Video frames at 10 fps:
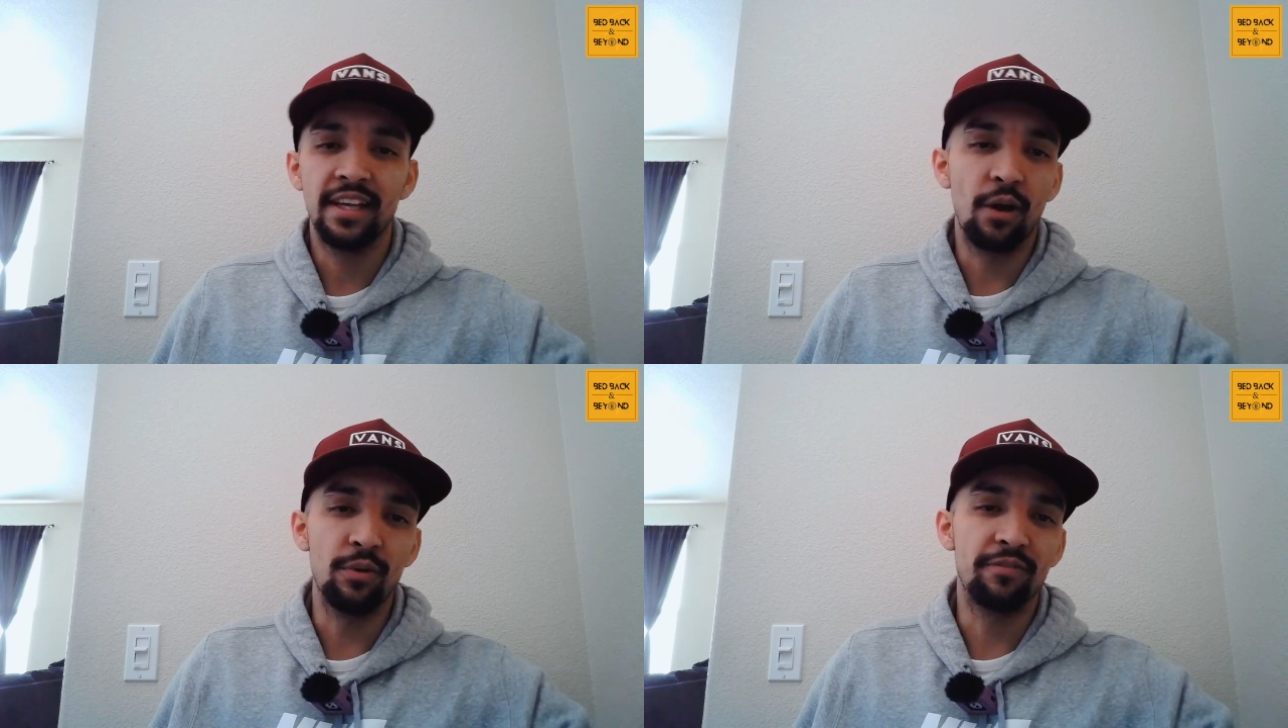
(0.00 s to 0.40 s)

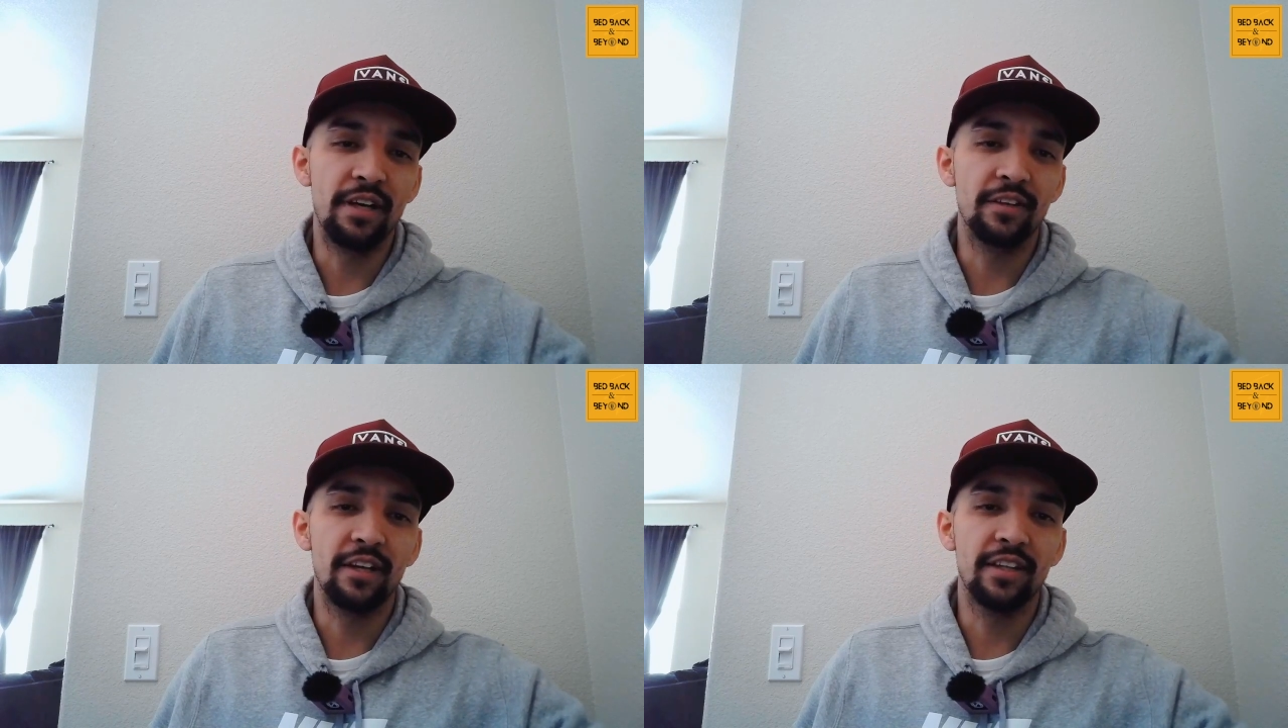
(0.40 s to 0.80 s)
and we
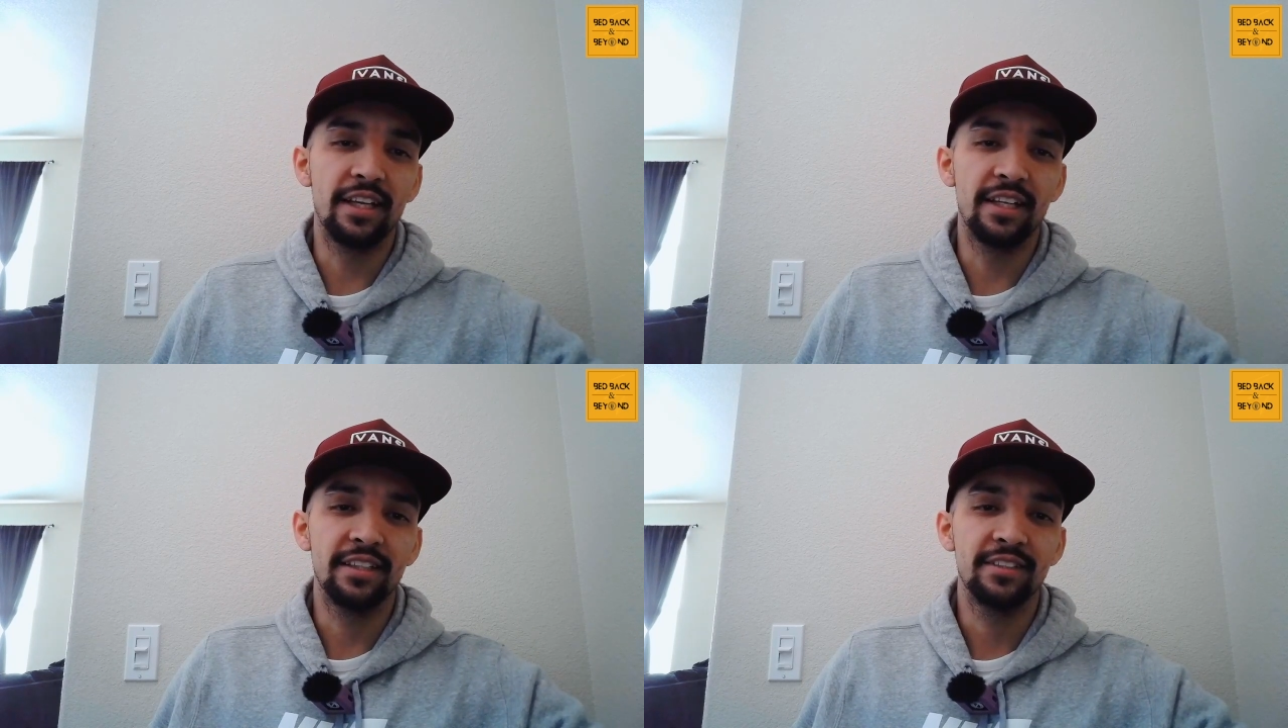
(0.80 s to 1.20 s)
found out
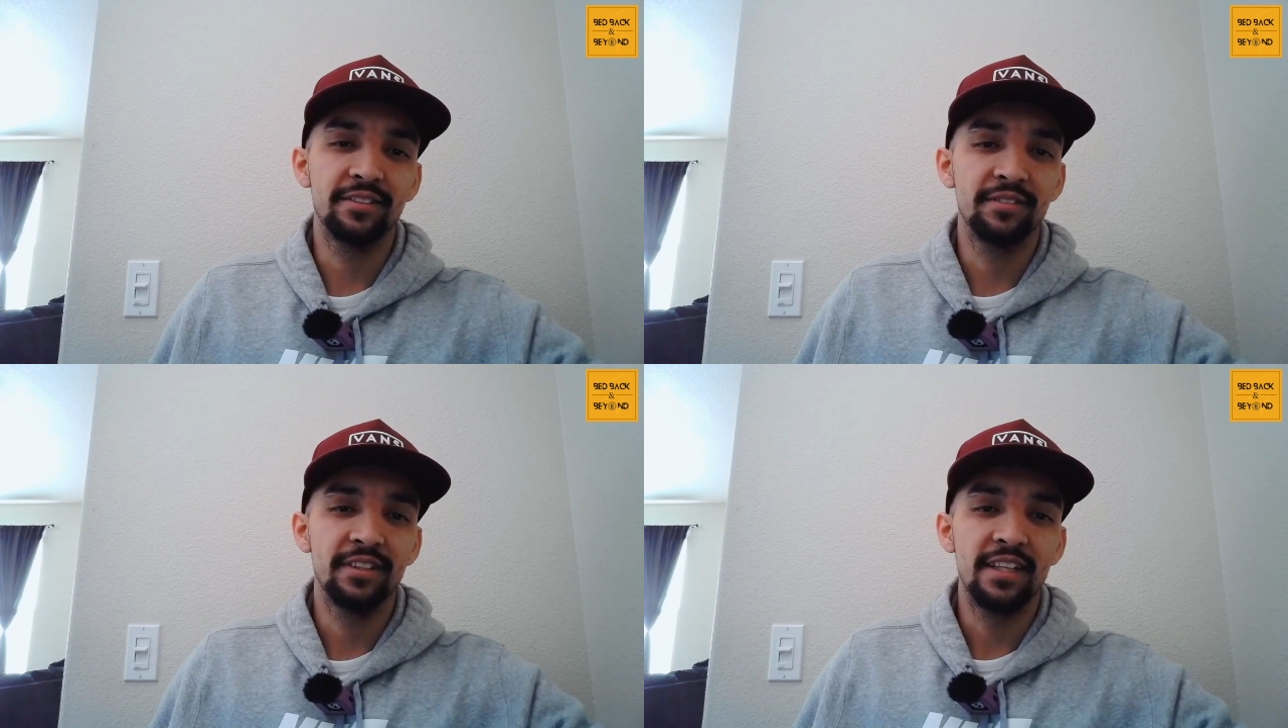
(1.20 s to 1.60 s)
that
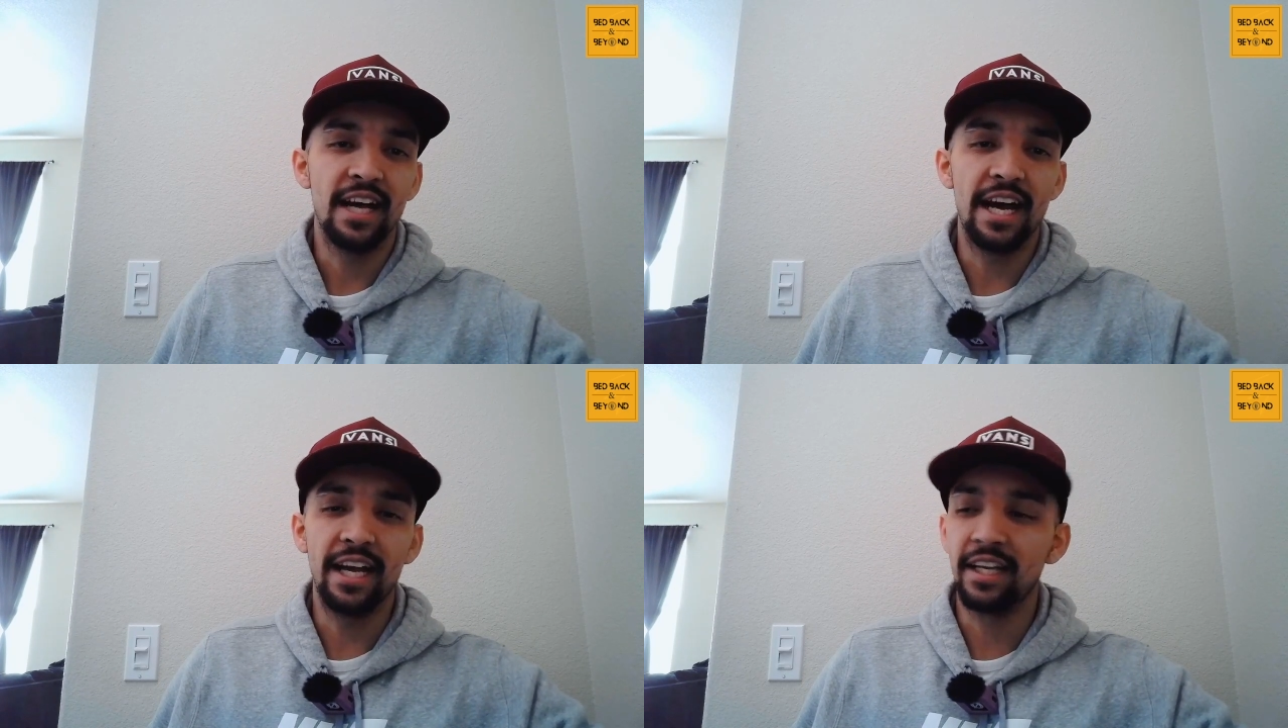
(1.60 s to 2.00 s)

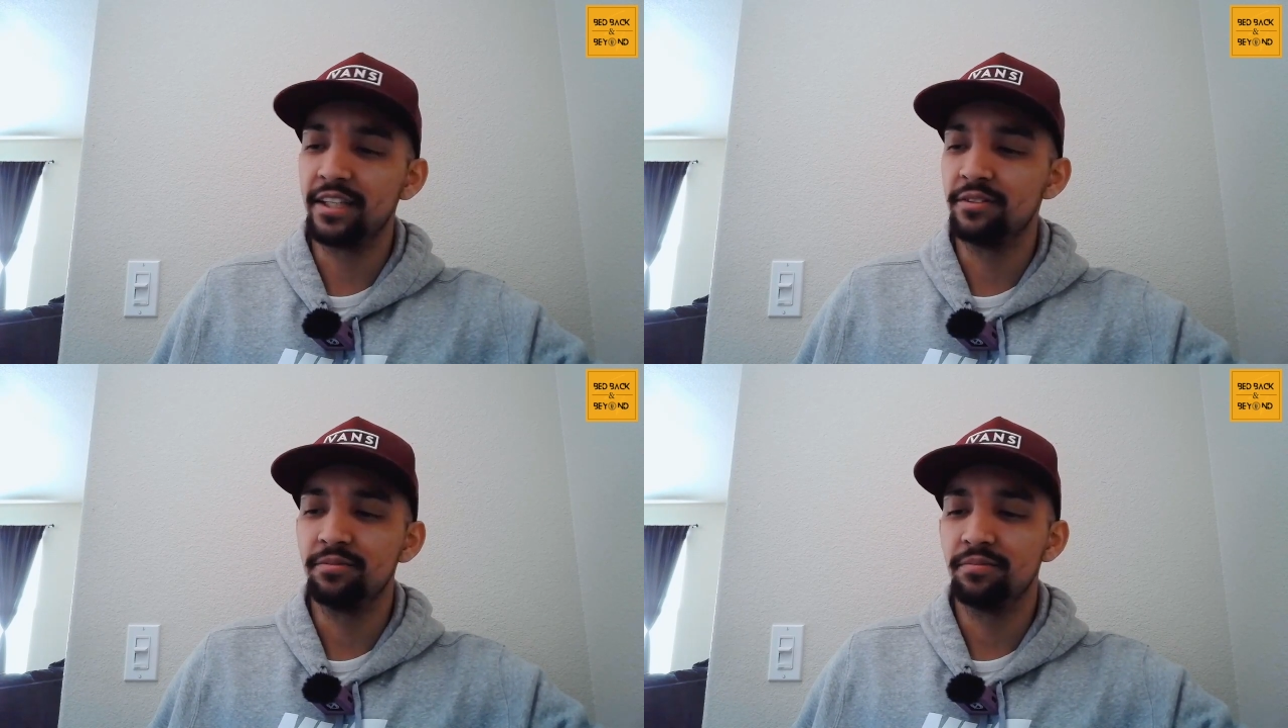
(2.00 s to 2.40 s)
I
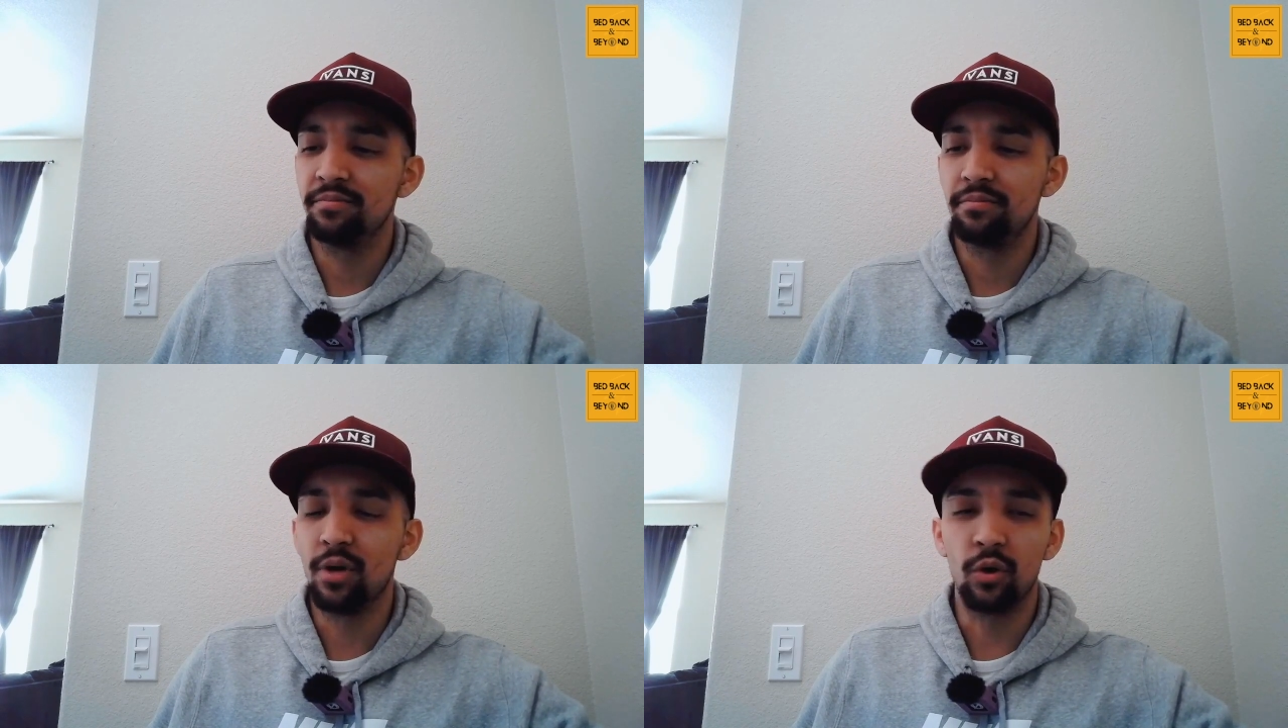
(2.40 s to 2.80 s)
had
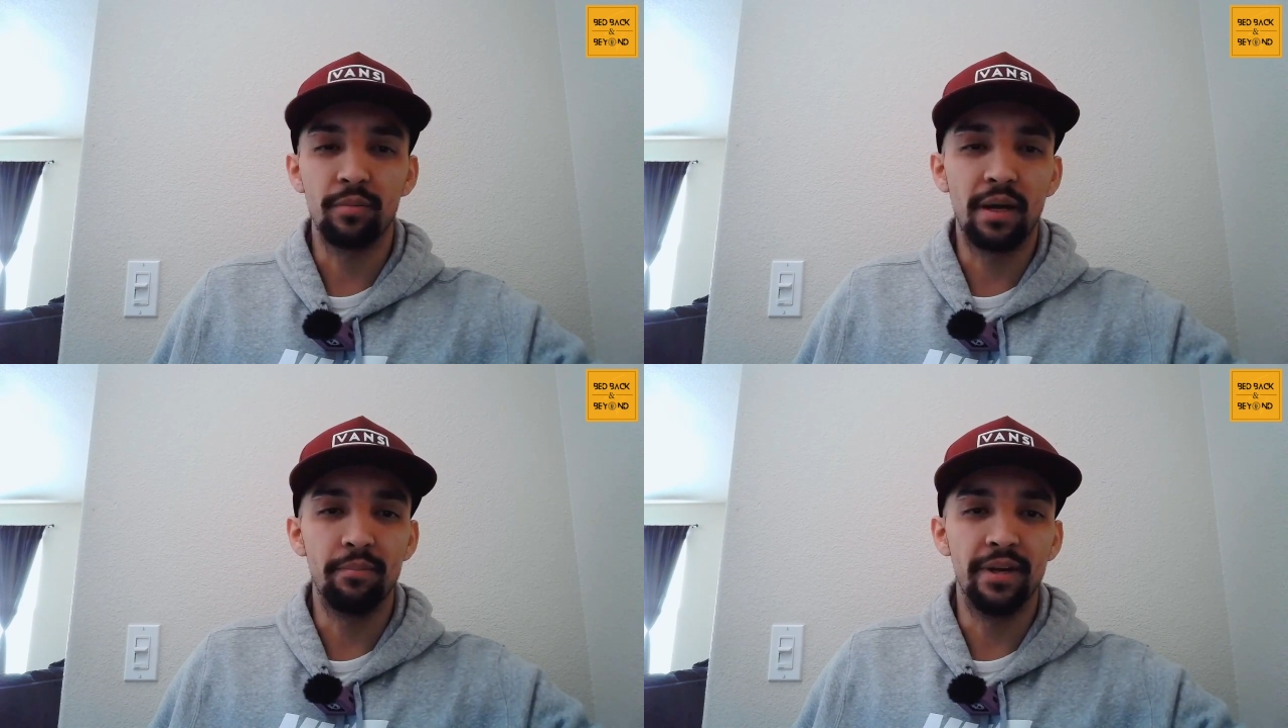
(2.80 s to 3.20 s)
broken my